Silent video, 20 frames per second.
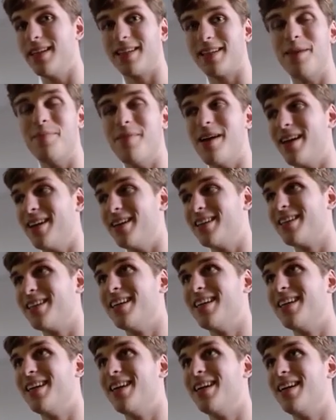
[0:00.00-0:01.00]
command,
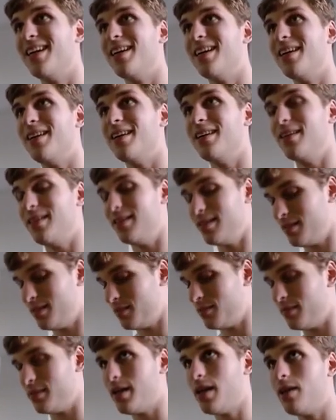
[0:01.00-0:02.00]

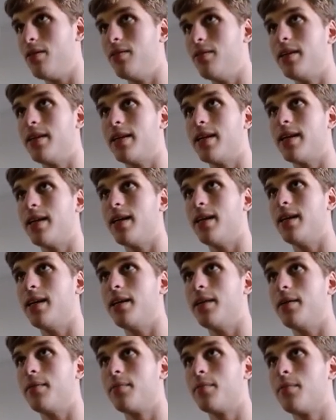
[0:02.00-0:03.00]
um, not only can
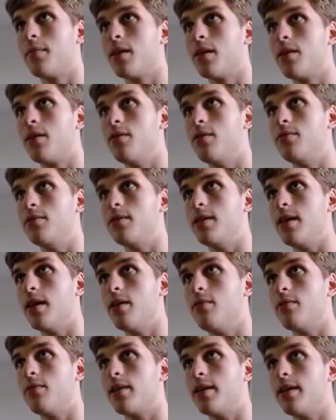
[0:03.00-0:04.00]
I use the
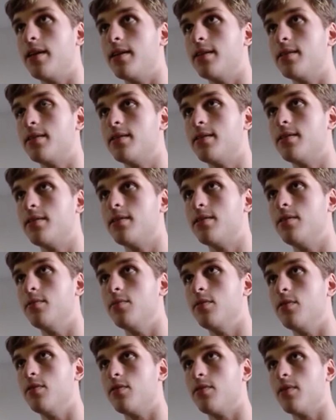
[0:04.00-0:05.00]
arrow keys to
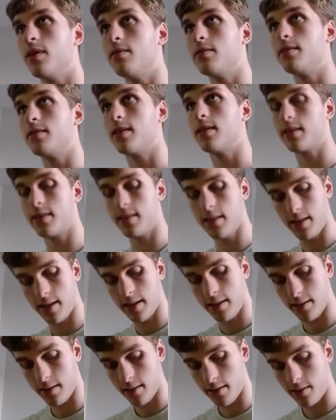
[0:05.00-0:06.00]
move around and select it
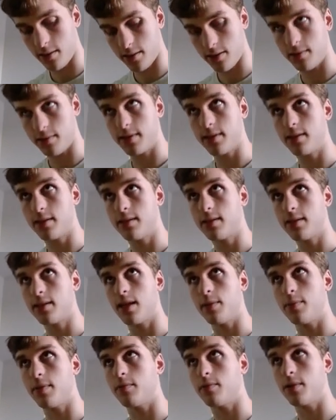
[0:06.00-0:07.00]
and also
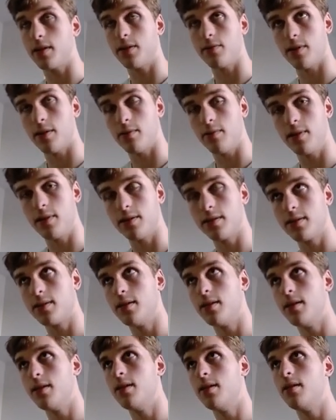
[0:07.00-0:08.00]
type in whatever I want,
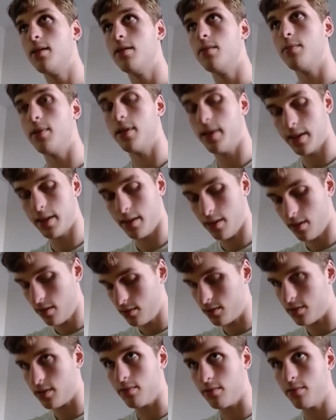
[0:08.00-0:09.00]
but I can
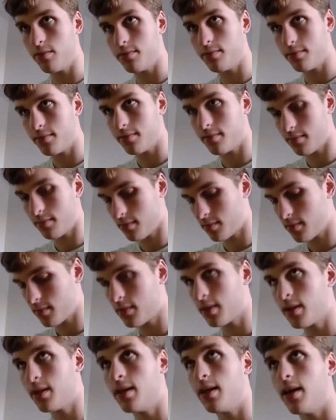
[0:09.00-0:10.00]
also,
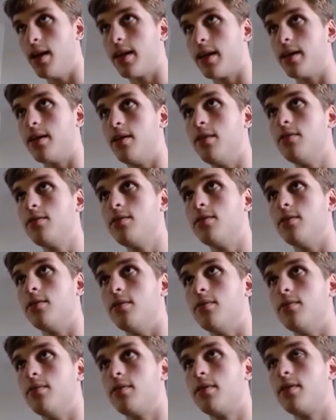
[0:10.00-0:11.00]
I can
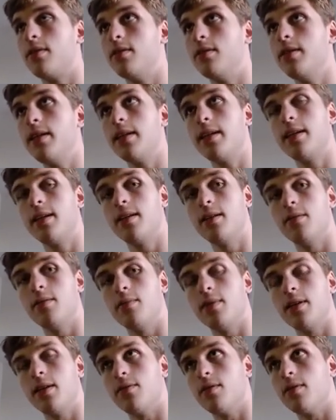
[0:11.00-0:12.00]
also click
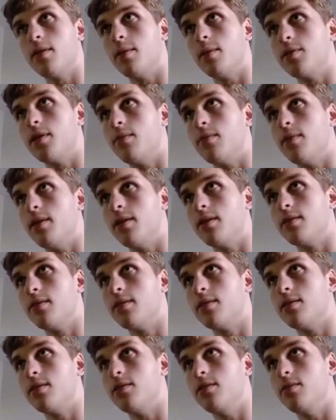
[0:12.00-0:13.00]
whatever option I want. So
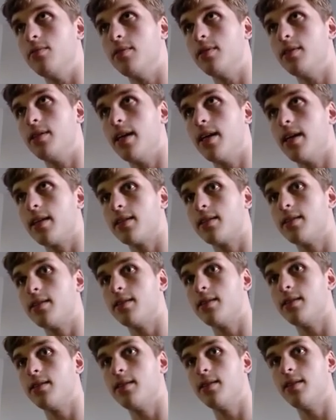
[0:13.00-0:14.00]
let's just do
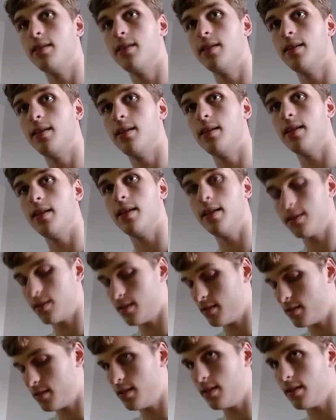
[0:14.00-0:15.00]
text. And as
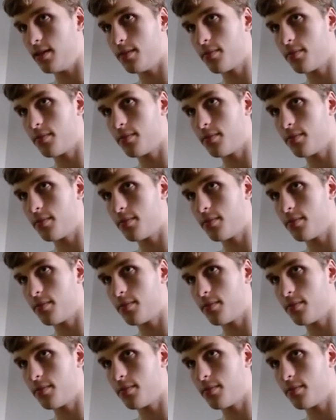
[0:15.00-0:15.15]
you can see,